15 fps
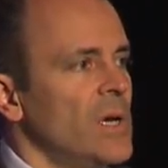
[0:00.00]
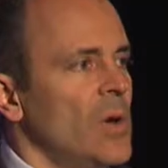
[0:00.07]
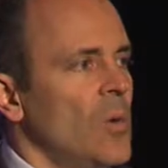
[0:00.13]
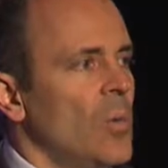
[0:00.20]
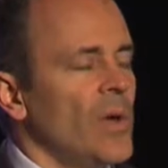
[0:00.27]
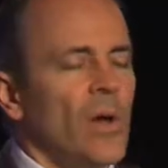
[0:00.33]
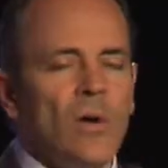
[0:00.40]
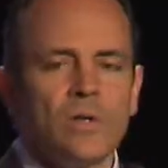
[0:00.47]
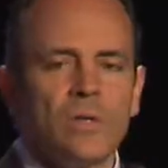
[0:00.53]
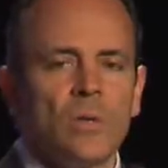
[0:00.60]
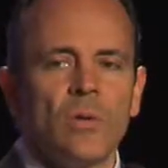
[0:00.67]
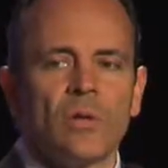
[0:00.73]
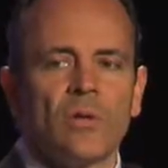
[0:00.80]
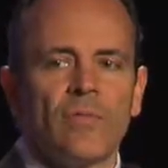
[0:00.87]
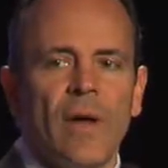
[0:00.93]
We also
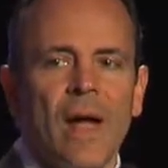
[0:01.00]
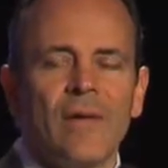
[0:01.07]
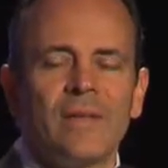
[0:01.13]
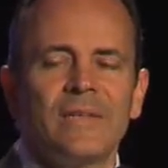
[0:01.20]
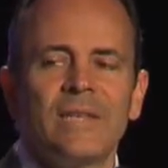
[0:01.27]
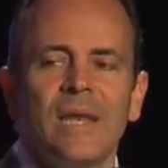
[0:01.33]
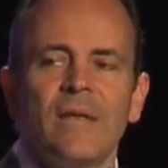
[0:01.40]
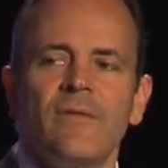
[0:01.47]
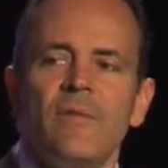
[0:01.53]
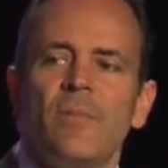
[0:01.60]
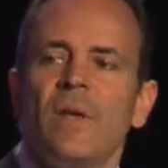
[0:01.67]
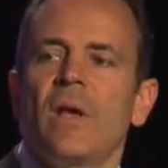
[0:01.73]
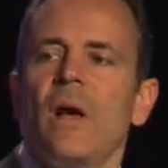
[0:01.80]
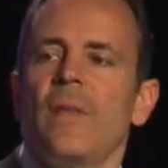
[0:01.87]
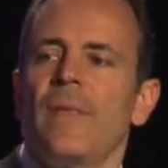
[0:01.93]
looked around and said even
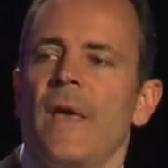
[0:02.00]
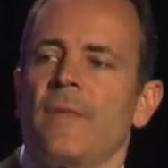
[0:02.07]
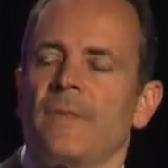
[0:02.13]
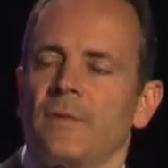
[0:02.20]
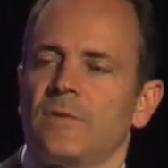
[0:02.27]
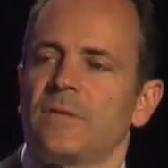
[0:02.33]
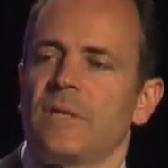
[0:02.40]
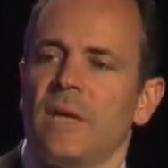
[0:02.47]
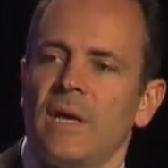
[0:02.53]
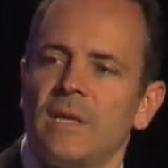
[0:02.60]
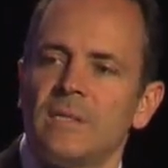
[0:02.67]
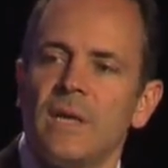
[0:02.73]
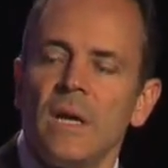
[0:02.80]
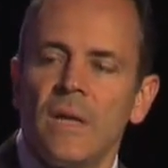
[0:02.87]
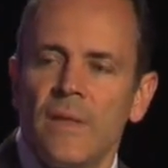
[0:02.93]
beyond that, there's
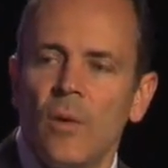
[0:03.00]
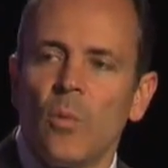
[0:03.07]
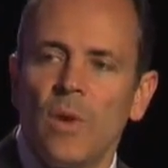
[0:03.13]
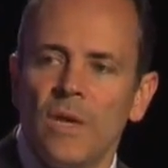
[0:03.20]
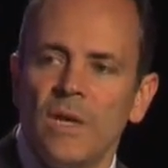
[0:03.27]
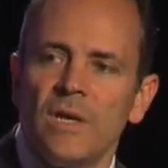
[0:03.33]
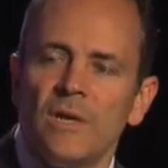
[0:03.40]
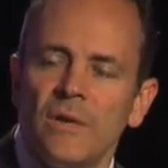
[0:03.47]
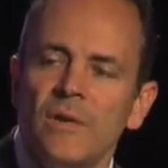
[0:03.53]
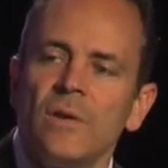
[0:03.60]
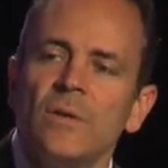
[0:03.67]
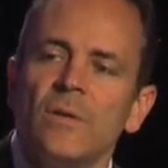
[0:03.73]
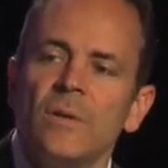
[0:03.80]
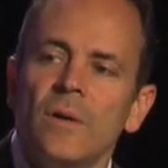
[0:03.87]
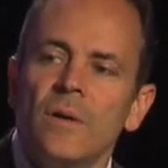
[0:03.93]
things that we need to
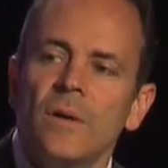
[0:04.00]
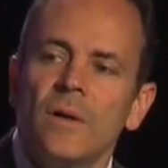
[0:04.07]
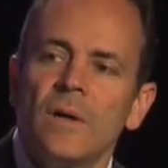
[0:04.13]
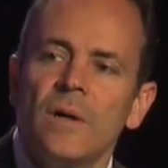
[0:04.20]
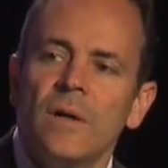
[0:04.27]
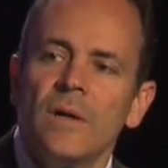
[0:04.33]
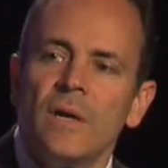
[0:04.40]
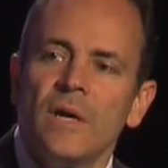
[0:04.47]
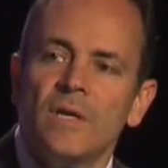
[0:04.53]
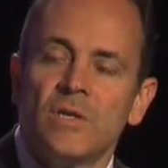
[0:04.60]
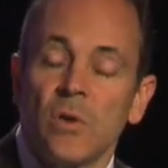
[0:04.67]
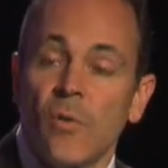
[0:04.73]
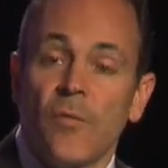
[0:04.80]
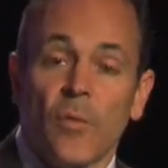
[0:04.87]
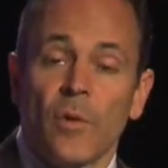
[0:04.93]
do. And
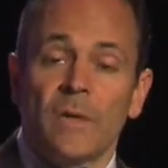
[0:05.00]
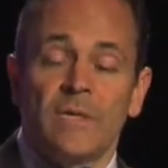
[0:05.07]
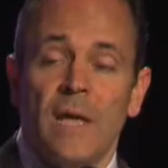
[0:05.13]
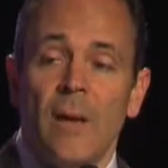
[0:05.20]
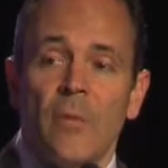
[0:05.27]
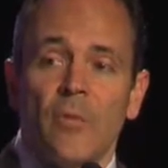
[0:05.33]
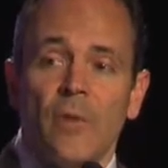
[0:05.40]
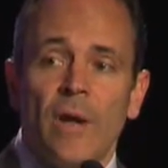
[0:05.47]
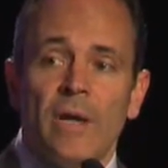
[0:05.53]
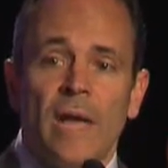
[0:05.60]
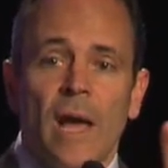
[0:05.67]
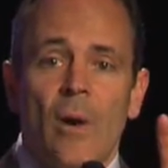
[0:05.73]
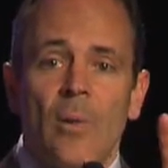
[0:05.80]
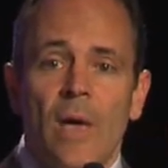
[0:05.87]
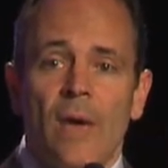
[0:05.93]
so, for example, right
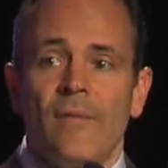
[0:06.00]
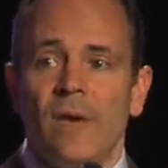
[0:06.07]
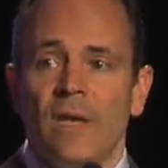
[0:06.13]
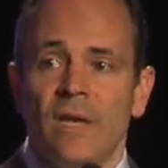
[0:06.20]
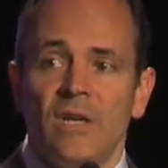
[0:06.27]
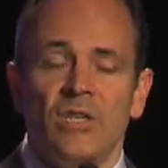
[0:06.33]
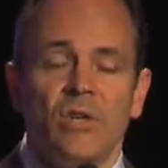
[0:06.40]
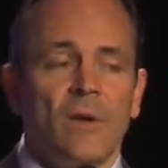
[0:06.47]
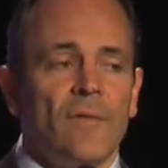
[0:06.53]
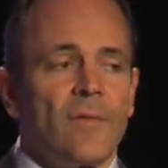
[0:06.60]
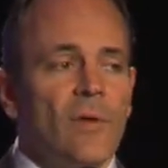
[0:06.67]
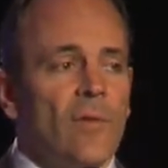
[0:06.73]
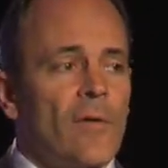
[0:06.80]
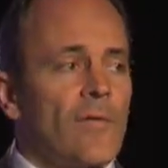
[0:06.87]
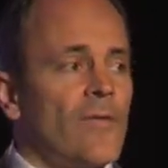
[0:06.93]
now we have an initiative.
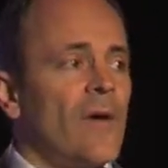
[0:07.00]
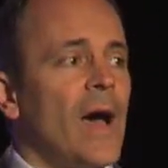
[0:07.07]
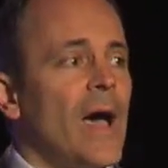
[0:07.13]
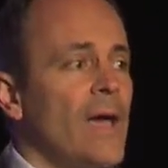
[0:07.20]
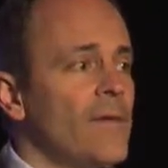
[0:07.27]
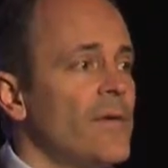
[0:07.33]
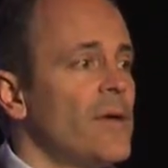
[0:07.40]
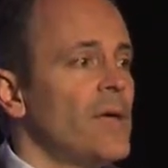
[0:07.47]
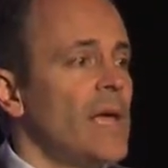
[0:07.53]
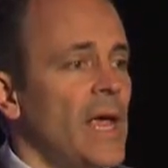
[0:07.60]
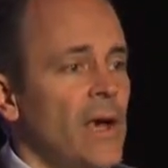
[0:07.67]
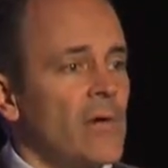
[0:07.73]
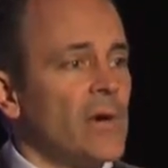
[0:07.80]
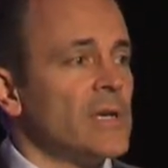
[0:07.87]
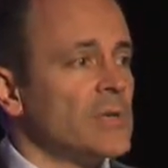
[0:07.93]
There are 5
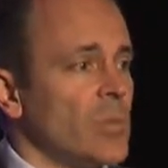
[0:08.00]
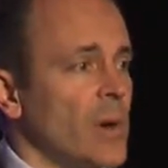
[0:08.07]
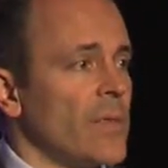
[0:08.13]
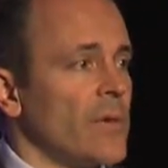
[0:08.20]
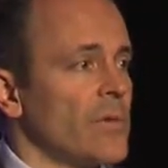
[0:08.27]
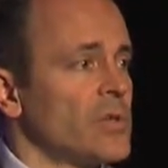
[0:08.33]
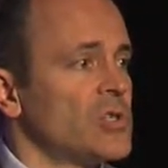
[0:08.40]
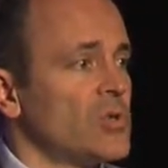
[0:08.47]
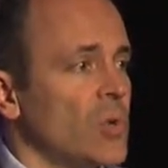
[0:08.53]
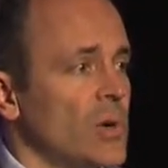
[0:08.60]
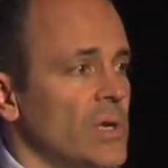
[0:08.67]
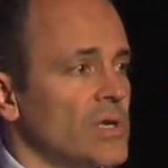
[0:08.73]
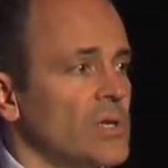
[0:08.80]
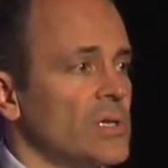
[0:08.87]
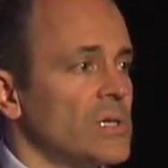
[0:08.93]
areas where there are
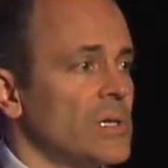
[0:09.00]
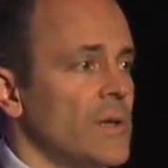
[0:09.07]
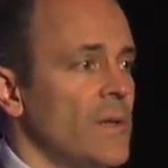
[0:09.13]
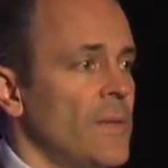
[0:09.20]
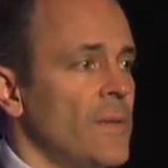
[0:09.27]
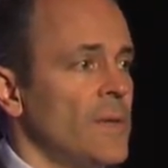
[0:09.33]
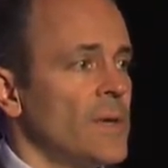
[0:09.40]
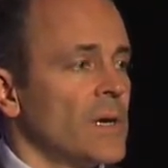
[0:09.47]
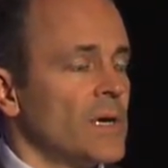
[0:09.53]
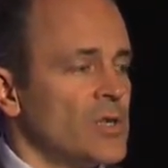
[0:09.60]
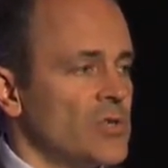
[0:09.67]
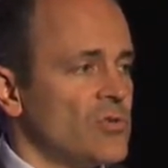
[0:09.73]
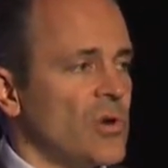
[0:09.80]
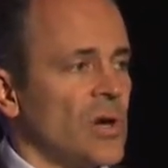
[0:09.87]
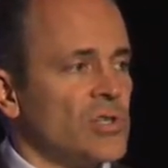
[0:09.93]
shortages.
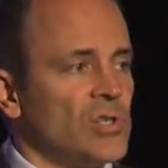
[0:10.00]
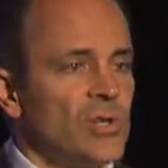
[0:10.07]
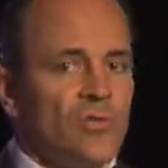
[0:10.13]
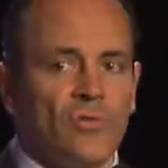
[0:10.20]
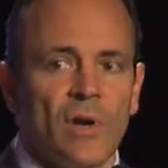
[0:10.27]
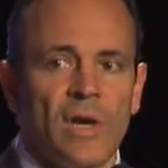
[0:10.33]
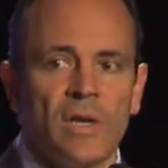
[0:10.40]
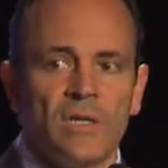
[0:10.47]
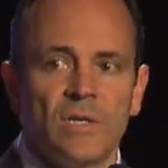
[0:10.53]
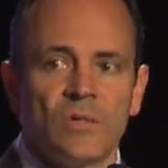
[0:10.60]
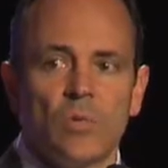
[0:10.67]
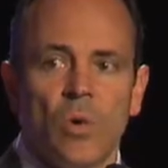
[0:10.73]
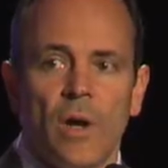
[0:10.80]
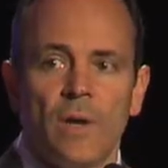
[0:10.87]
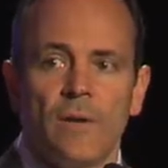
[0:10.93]
Construction trades is
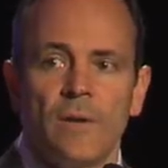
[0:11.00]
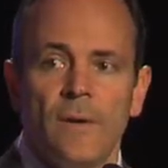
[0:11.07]
one.